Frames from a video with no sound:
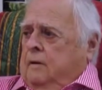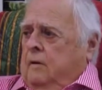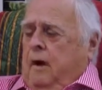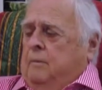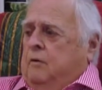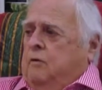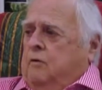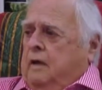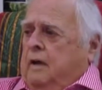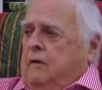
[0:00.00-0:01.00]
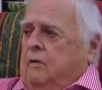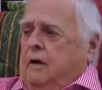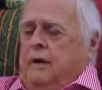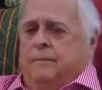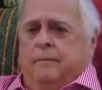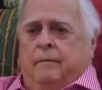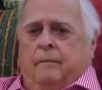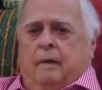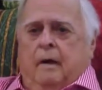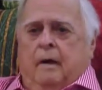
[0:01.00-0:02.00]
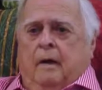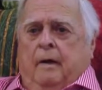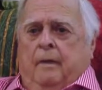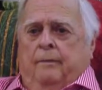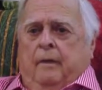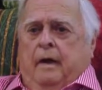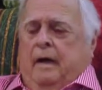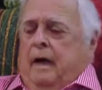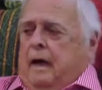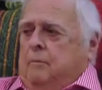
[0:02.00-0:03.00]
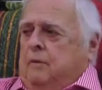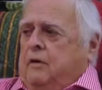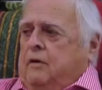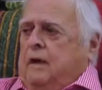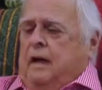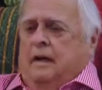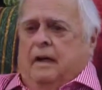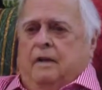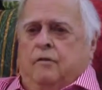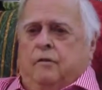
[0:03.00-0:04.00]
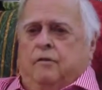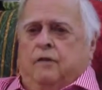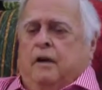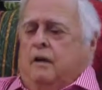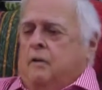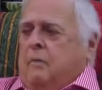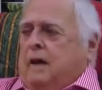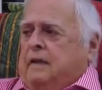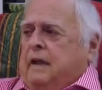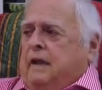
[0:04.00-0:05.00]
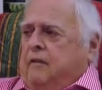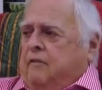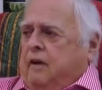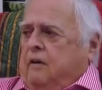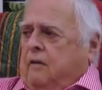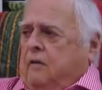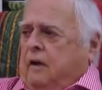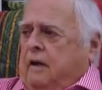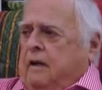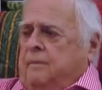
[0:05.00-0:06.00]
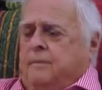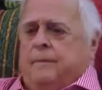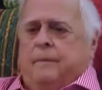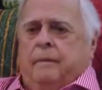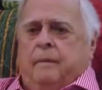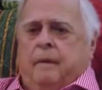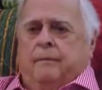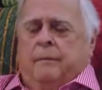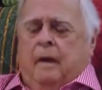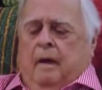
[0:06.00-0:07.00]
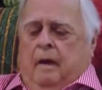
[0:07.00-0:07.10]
No, I mean literally. He had a personality, you could feel the magnetic field around him.